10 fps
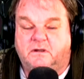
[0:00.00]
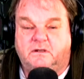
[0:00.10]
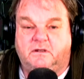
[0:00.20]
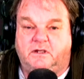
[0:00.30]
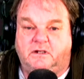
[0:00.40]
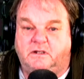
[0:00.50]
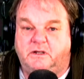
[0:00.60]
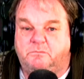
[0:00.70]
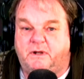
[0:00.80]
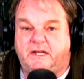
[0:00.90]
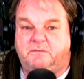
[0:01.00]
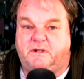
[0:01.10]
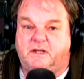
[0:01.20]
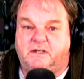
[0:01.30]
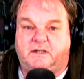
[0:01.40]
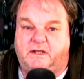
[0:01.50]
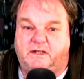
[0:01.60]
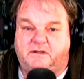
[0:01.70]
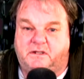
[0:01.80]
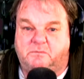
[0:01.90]
Literally blame it on
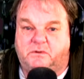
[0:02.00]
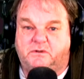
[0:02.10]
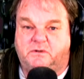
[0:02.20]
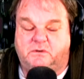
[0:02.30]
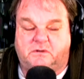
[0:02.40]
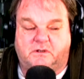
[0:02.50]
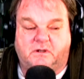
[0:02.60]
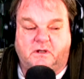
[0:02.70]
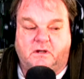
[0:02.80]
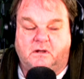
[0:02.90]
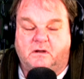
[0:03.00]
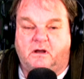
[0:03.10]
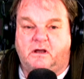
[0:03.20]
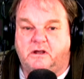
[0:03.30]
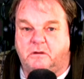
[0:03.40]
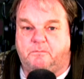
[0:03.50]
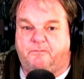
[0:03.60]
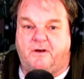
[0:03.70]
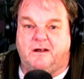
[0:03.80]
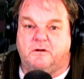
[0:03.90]
anything but nuclear. Oh, your
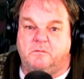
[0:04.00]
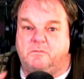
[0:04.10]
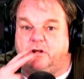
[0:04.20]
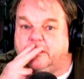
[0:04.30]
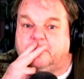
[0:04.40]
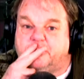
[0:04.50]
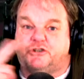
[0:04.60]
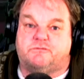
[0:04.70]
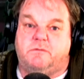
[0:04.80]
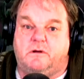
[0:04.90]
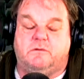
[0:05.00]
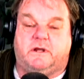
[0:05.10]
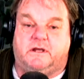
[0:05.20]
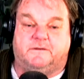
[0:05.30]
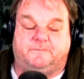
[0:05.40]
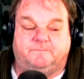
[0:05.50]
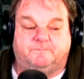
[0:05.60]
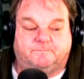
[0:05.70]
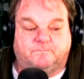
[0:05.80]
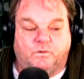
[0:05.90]
father and mother were smoking.
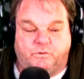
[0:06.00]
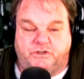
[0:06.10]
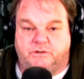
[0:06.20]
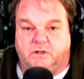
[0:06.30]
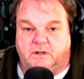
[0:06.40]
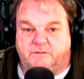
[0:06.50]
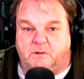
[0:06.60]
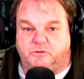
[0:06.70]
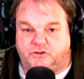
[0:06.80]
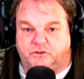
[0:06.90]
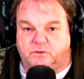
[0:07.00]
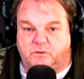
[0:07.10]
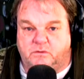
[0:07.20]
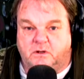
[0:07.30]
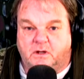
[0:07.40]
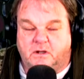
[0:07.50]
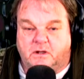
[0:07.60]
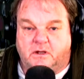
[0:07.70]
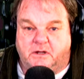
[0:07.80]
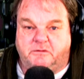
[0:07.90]
If that was true,
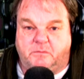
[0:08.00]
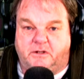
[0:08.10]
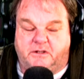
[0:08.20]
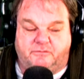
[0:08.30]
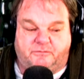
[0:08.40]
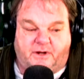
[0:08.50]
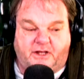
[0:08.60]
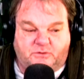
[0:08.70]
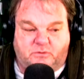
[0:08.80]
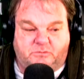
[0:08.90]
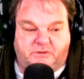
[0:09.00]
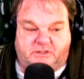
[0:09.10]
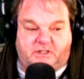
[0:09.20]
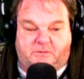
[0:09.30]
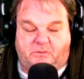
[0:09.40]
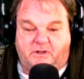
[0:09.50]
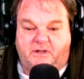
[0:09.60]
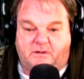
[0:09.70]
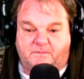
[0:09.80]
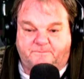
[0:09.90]
everybody in France would be dead by
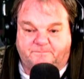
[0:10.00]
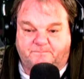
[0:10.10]
now.